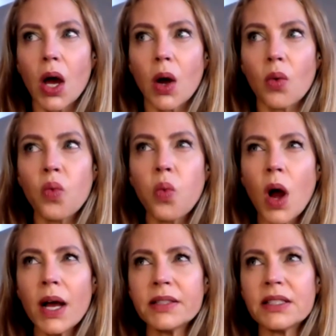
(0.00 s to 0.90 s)

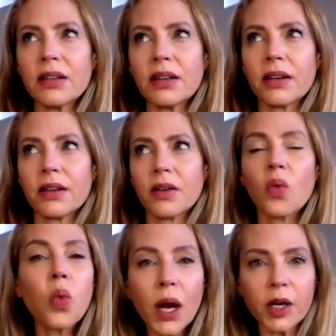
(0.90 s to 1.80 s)
what
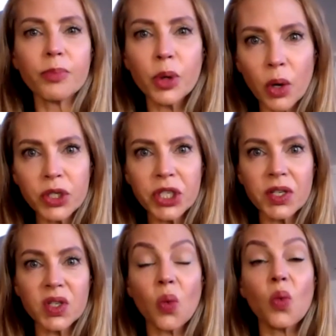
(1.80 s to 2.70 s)
what
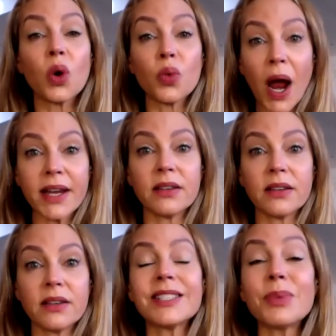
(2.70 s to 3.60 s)
approaches were right
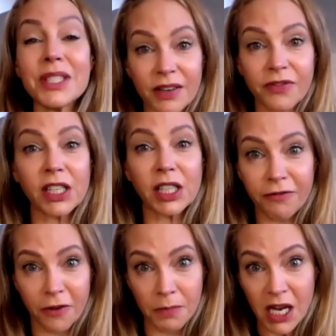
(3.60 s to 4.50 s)
specifically
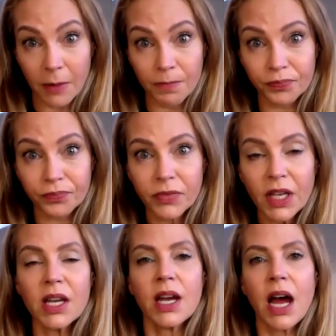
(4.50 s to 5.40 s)
for me.
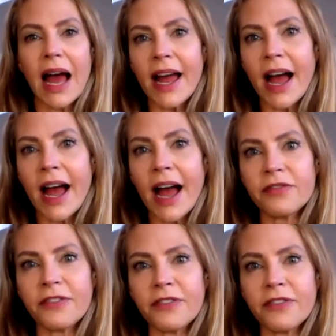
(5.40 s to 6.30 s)
I
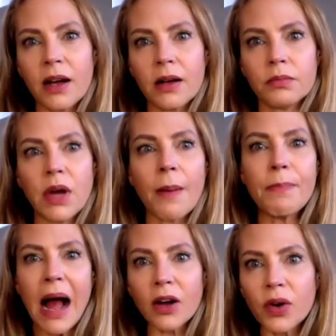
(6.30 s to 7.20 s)
have a
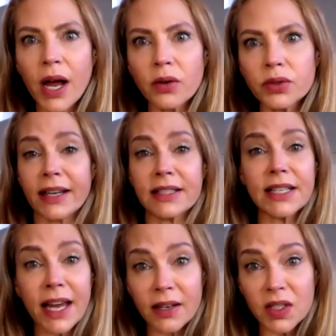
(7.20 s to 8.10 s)
background of
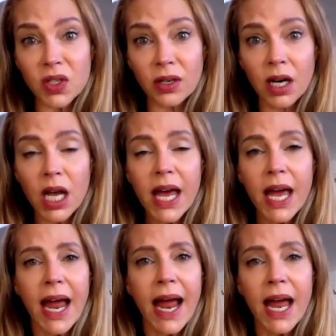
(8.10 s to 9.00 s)
cancer,
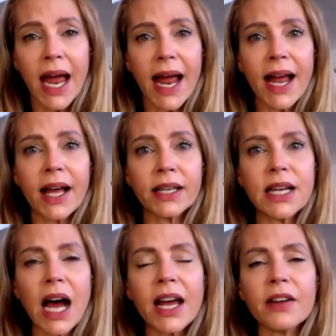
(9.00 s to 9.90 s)
and
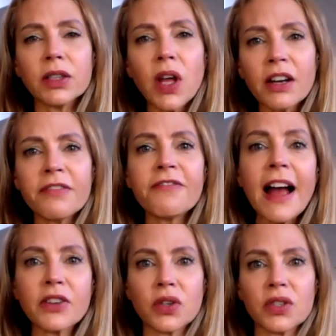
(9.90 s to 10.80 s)
I have a lot of
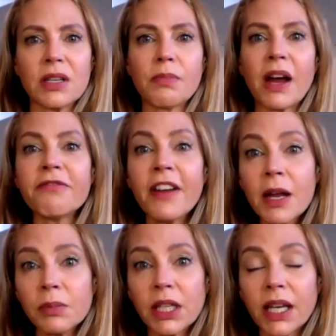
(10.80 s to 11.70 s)
factors in my
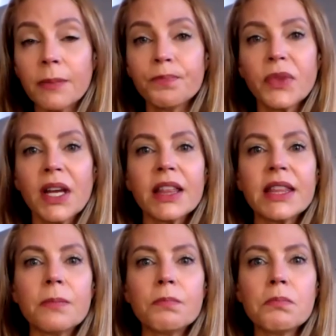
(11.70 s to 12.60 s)
family
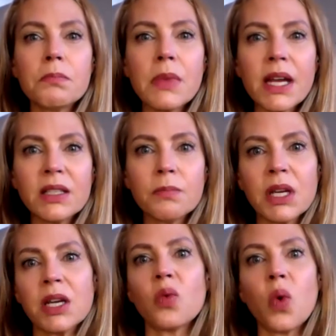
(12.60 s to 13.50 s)
that made me
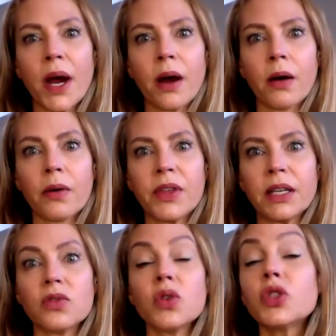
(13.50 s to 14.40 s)
aware that
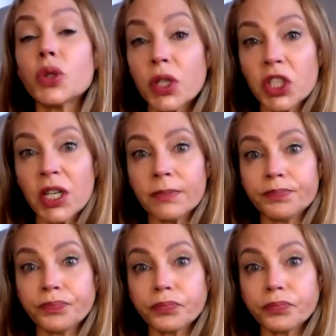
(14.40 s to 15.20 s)
nutrition